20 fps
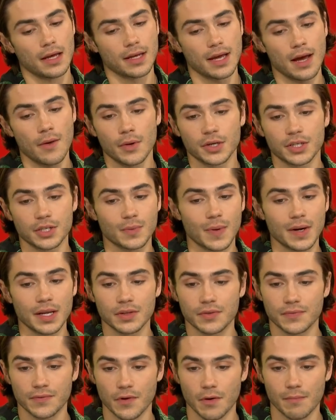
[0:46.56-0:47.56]
yeah, we just went
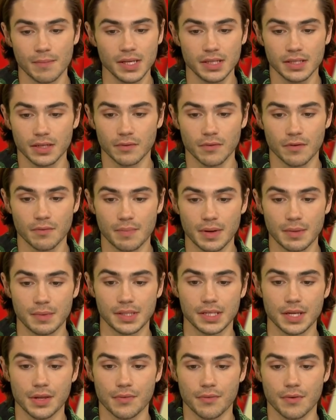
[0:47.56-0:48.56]
in for a meeting with B B
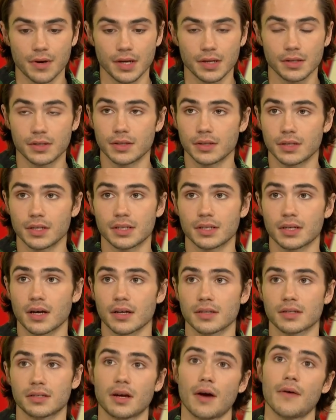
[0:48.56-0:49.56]
C Three to
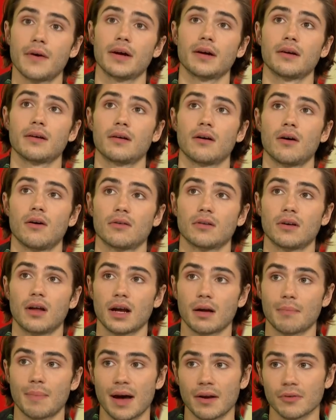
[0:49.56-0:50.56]
discuss going on
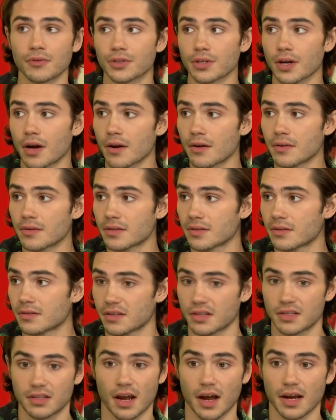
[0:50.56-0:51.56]
like panel shows, just